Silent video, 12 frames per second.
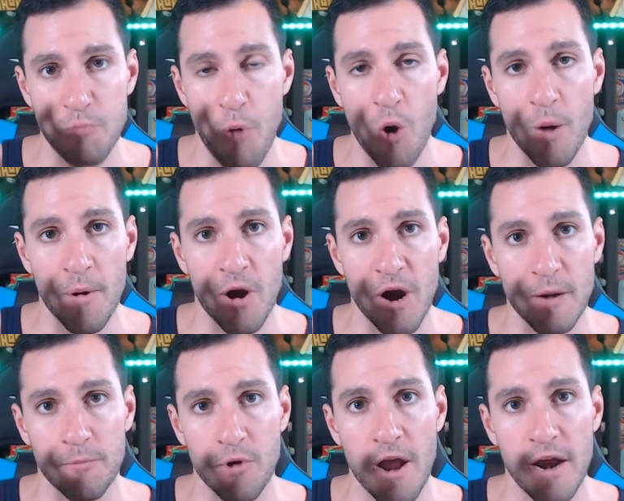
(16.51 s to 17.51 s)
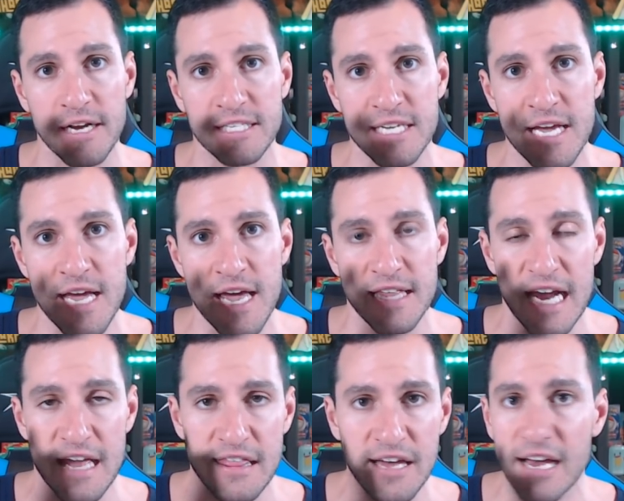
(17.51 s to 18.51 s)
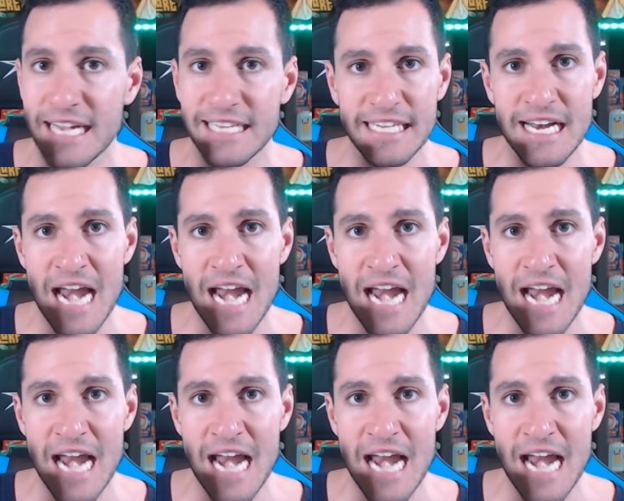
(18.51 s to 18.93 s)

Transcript: Pokemon card products that I thought I didn't